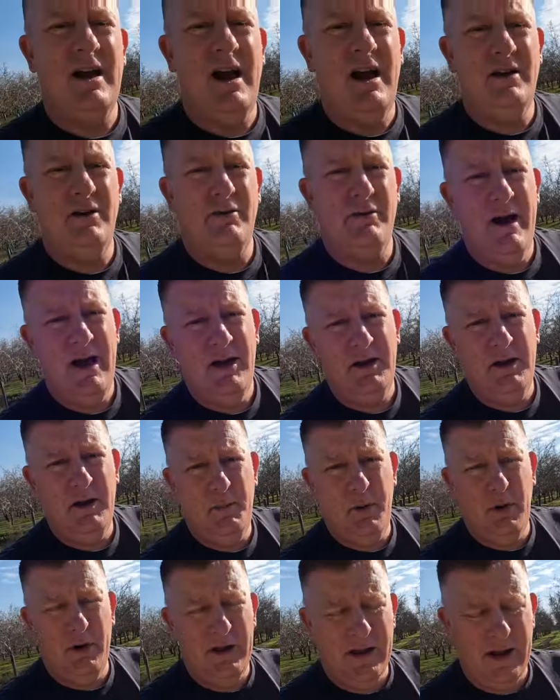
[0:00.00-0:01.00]
gotten around to
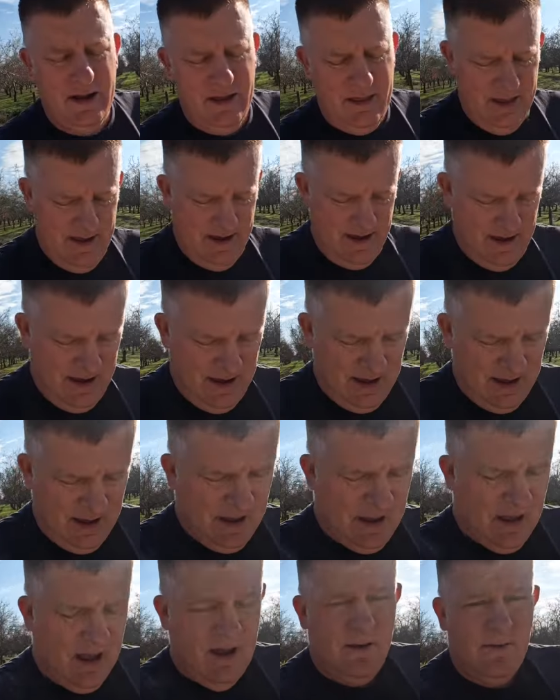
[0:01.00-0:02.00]
putting in the
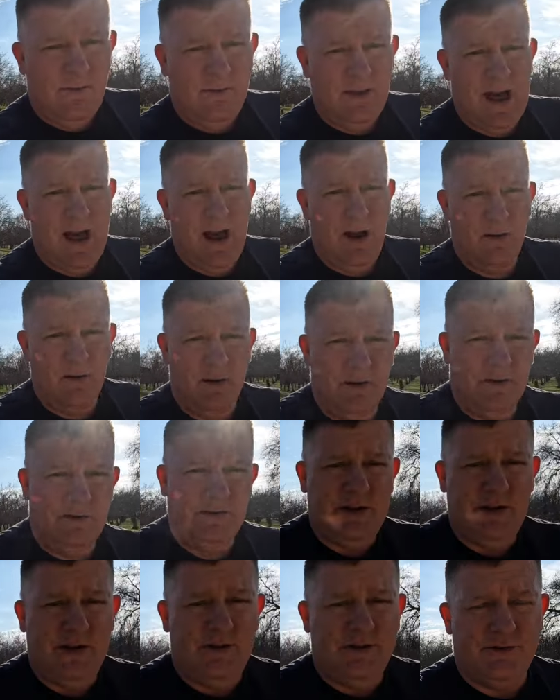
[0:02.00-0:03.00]

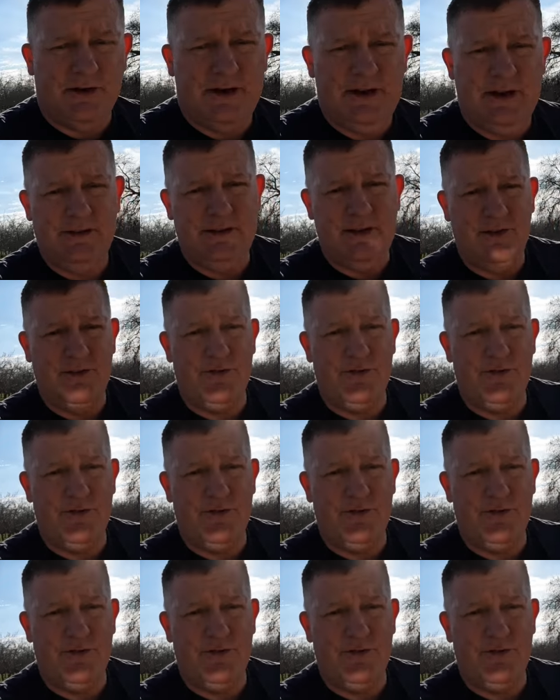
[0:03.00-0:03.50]
flowers, trees, and